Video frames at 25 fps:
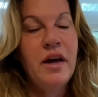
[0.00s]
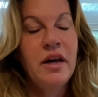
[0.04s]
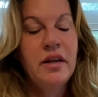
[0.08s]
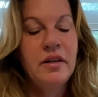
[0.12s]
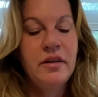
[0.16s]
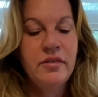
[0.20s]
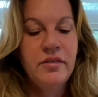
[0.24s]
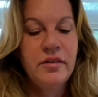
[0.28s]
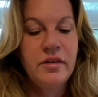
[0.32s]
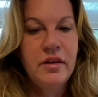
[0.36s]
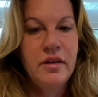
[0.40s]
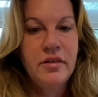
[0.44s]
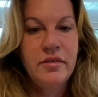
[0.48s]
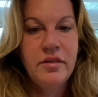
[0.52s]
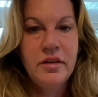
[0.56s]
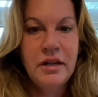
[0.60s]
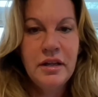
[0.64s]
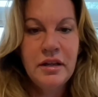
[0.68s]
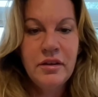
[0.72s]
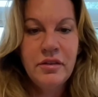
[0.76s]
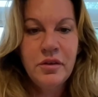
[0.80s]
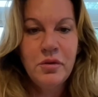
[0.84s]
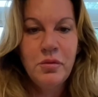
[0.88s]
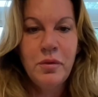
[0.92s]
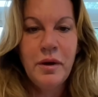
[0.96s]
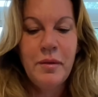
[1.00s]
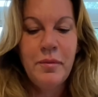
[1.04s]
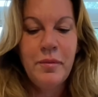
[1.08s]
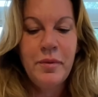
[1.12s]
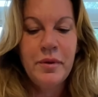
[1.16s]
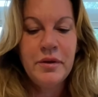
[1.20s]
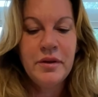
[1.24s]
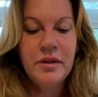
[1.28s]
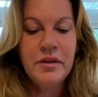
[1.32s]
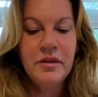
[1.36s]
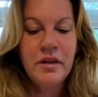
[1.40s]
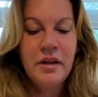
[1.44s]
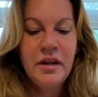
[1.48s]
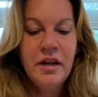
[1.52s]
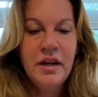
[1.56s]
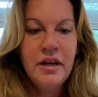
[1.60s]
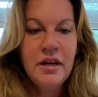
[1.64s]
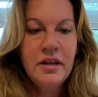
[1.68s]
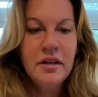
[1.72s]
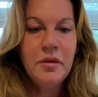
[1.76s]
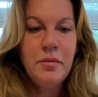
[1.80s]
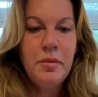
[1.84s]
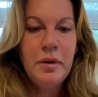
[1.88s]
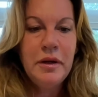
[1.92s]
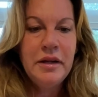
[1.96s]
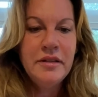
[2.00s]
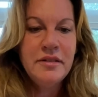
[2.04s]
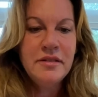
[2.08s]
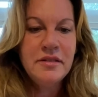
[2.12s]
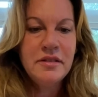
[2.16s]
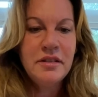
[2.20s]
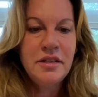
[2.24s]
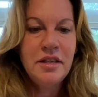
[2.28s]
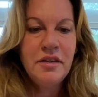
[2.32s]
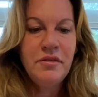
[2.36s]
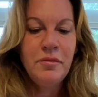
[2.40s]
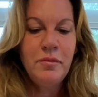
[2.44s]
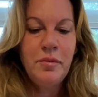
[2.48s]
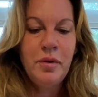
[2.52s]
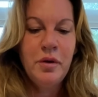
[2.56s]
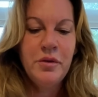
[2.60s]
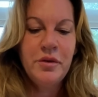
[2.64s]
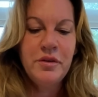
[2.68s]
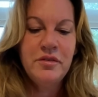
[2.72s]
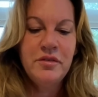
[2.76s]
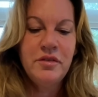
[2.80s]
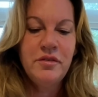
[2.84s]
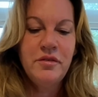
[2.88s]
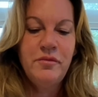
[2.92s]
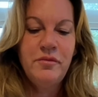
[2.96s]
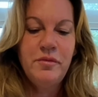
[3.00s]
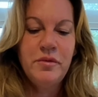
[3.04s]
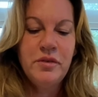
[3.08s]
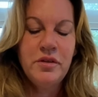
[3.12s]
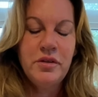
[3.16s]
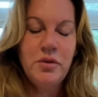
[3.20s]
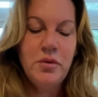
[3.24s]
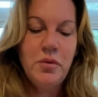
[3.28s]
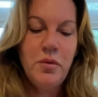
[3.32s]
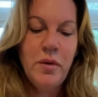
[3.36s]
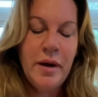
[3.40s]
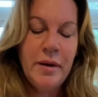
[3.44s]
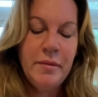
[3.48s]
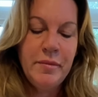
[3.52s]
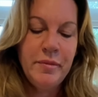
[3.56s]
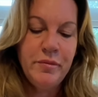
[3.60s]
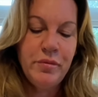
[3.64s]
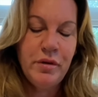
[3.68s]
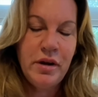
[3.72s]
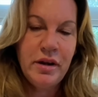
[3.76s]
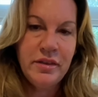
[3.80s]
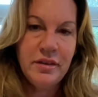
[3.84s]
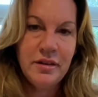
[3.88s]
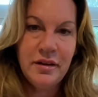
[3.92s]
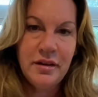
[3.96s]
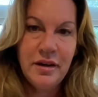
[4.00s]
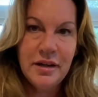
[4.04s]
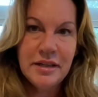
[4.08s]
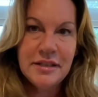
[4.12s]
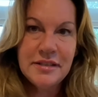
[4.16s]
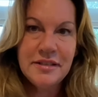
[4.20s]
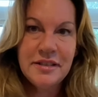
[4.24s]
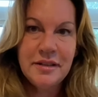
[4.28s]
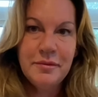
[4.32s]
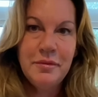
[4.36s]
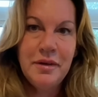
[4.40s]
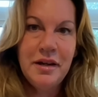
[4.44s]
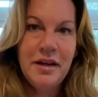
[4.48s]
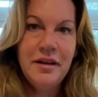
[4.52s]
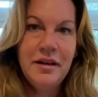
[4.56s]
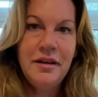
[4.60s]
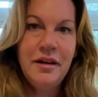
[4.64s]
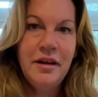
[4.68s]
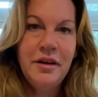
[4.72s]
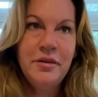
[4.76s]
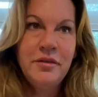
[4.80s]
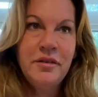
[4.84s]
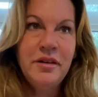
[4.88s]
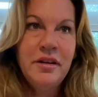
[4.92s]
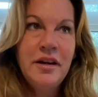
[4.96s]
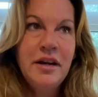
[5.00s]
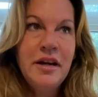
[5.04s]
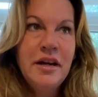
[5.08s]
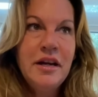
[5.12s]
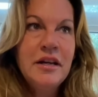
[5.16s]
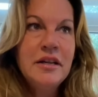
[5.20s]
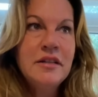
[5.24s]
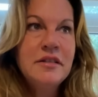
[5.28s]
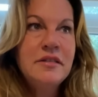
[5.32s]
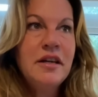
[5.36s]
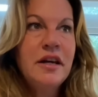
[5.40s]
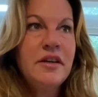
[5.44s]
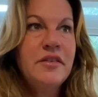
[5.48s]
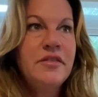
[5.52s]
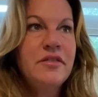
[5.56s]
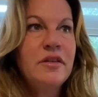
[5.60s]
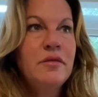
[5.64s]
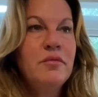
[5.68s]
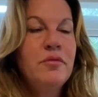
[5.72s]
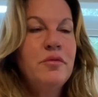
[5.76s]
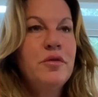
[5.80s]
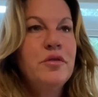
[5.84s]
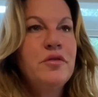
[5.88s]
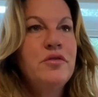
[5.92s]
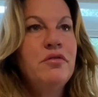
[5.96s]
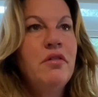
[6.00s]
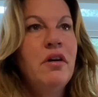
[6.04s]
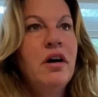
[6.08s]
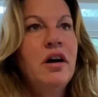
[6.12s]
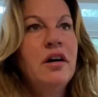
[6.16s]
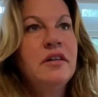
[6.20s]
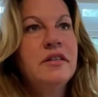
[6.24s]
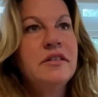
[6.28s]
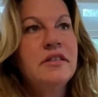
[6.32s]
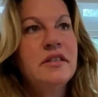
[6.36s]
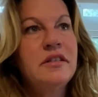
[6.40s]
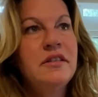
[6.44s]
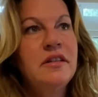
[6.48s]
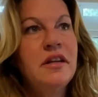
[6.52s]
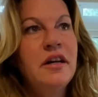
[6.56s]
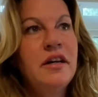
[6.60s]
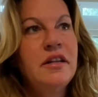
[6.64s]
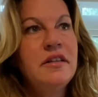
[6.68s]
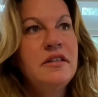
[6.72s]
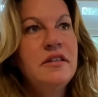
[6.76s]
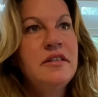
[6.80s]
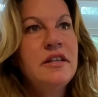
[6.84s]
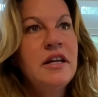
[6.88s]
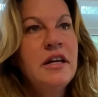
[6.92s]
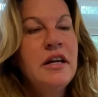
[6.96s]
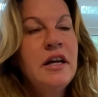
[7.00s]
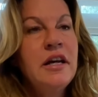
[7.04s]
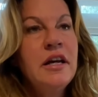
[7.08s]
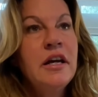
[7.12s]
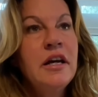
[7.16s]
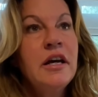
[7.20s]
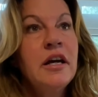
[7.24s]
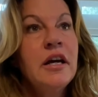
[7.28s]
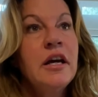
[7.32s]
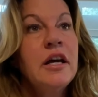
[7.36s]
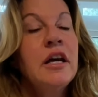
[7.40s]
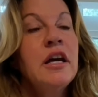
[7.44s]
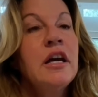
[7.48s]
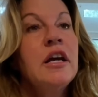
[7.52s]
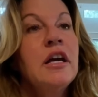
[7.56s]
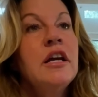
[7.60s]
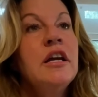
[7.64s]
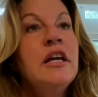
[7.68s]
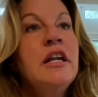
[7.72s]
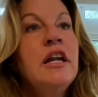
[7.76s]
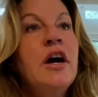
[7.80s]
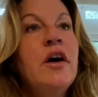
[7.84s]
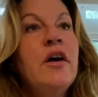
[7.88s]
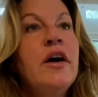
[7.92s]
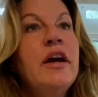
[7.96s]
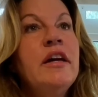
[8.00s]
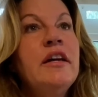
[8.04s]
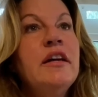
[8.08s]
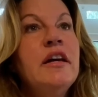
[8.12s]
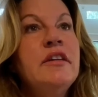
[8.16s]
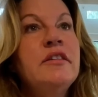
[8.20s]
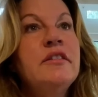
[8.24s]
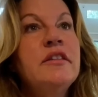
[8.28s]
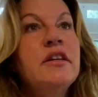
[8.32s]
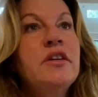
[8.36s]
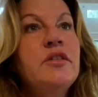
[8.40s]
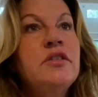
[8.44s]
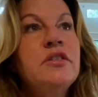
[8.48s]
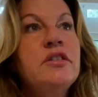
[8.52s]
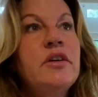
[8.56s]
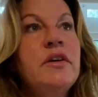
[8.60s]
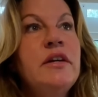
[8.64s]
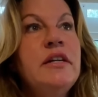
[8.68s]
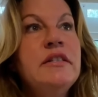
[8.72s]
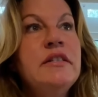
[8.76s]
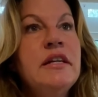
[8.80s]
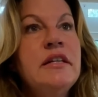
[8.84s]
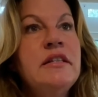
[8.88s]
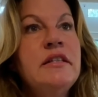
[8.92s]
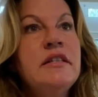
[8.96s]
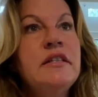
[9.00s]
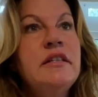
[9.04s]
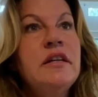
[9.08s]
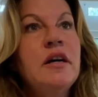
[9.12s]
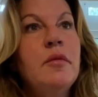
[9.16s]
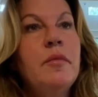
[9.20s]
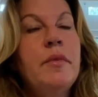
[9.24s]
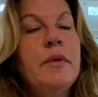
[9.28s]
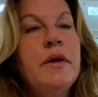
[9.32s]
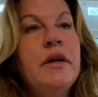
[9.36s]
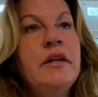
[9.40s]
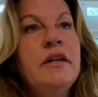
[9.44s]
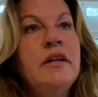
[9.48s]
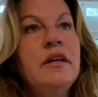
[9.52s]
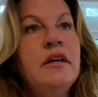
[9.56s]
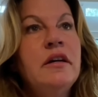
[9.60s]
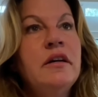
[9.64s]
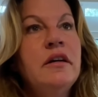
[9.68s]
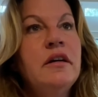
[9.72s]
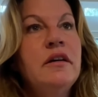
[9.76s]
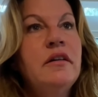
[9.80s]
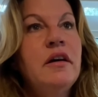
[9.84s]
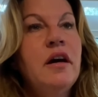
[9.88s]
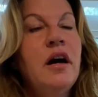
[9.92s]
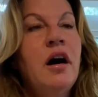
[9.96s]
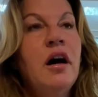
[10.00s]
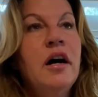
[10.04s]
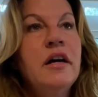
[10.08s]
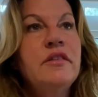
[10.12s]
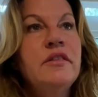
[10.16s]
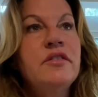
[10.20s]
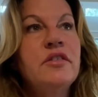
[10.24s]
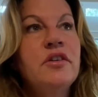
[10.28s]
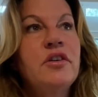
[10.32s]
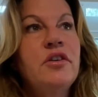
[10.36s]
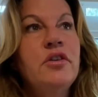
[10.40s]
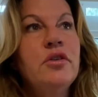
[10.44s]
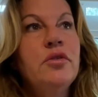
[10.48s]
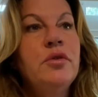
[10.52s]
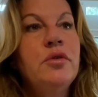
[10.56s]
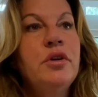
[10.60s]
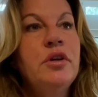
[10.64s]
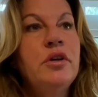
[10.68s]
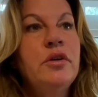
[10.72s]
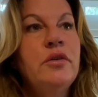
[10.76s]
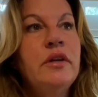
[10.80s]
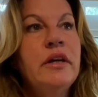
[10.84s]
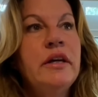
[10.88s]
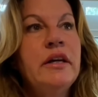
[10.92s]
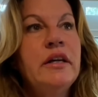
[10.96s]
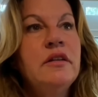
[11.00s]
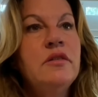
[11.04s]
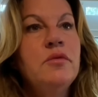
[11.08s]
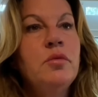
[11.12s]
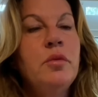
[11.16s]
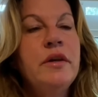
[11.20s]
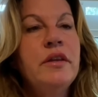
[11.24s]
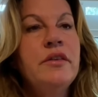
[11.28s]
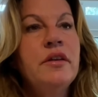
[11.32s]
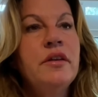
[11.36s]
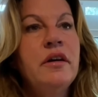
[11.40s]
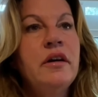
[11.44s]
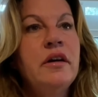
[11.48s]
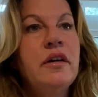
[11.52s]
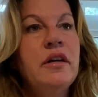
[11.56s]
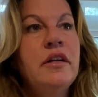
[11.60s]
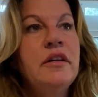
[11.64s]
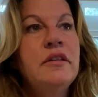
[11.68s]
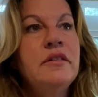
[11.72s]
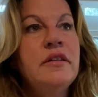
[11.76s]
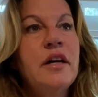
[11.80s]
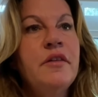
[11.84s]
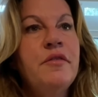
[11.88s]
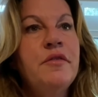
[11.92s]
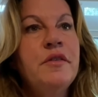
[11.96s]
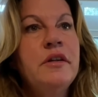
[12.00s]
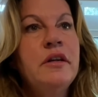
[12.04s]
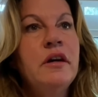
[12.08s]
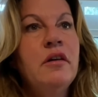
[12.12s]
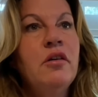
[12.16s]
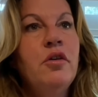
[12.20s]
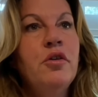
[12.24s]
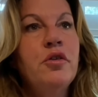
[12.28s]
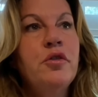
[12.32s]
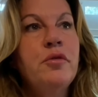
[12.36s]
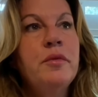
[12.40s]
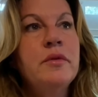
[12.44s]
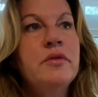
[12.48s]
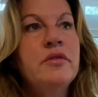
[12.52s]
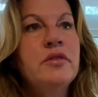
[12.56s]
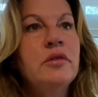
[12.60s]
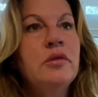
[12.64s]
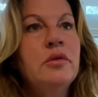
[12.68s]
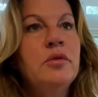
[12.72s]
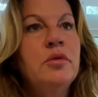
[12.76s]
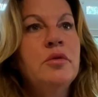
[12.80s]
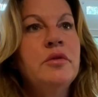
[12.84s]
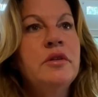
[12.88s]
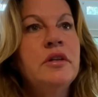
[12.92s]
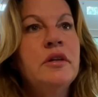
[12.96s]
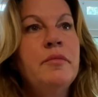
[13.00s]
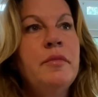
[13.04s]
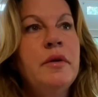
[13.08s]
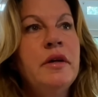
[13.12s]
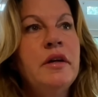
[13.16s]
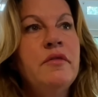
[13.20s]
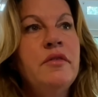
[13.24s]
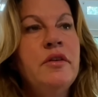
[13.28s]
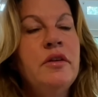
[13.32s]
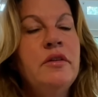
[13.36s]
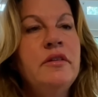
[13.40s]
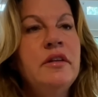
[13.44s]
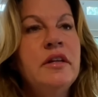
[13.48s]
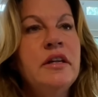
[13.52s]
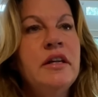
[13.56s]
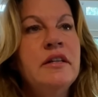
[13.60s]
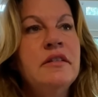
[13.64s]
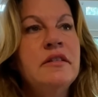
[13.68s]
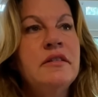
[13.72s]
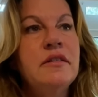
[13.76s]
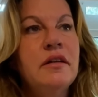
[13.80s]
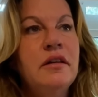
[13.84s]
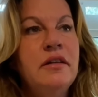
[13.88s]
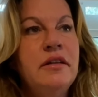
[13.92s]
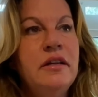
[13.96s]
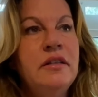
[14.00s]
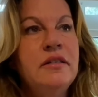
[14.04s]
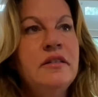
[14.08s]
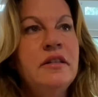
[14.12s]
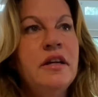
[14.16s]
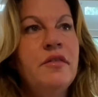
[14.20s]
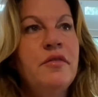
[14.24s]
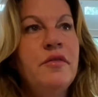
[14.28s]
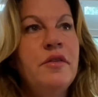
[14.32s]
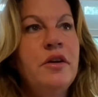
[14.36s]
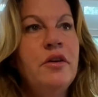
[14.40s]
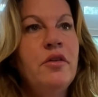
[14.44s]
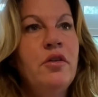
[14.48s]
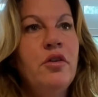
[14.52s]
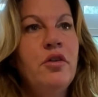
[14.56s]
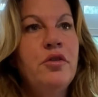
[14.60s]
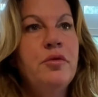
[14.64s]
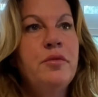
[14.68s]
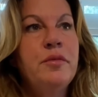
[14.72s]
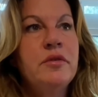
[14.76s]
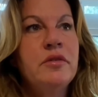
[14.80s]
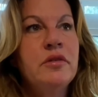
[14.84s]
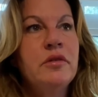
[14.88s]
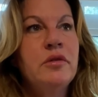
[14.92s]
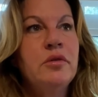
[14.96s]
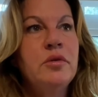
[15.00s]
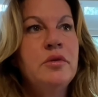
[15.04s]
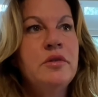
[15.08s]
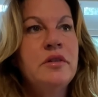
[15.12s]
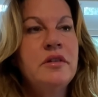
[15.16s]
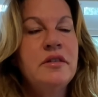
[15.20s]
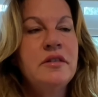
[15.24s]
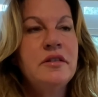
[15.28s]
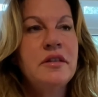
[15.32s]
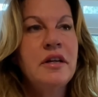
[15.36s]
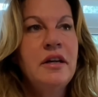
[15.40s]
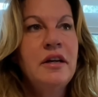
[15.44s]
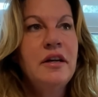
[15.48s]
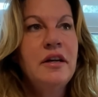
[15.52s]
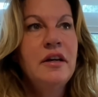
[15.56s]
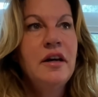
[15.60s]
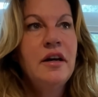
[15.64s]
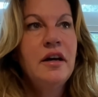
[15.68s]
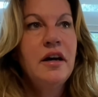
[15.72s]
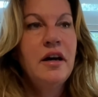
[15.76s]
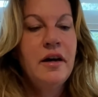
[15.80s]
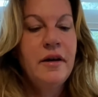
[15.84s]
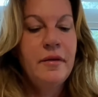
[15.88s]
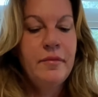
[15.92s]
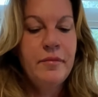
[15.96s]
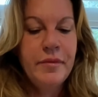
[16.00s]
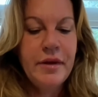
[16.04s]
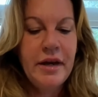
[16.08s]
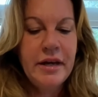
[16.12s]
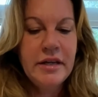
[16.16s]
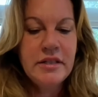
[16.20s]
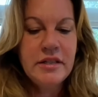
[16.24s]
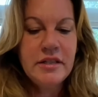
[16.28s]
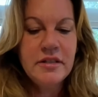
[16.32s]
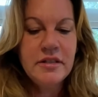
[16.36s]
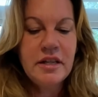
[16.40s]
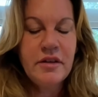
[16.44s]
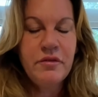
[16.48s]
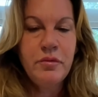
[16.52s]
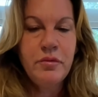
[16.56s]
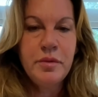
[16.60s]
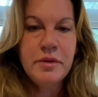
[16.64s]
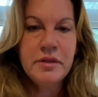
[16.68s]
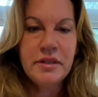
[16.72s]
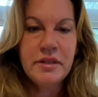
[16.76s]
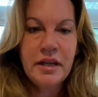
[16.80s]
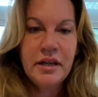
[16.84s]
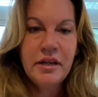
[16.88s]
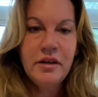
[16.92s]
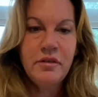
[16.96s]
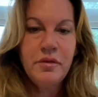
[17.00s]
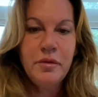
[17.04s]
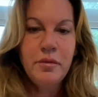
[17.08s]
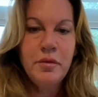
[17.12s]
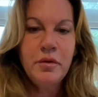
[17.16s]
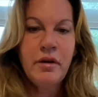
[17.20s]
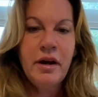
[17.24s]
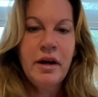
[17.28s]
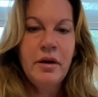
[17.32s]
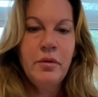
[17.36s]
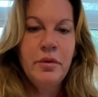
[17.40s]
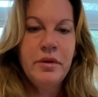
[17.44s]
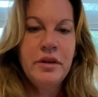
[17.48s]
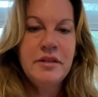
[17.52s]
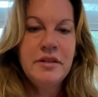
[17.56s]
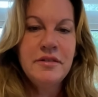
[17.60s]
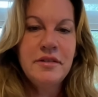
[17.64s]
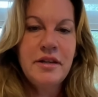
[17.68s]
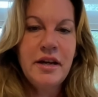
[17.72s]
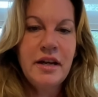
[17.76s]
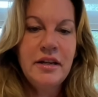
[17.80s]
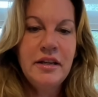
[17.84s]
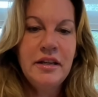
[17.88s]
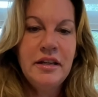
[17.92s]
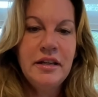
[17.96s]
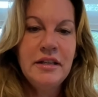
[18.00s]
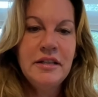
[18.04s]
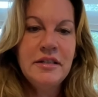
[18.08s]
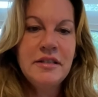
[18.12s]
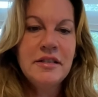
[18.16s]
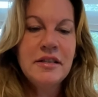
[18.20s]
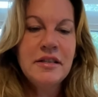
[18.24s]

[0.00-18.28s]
as a lethal weapon, and the police didn't even bother to breathalyze him, let alone test him for drugs. So he's ended up in a high secure unit with an indefinite hospital order. But if you dig into indefinite hospital orders, 87% of them are out within 10 years,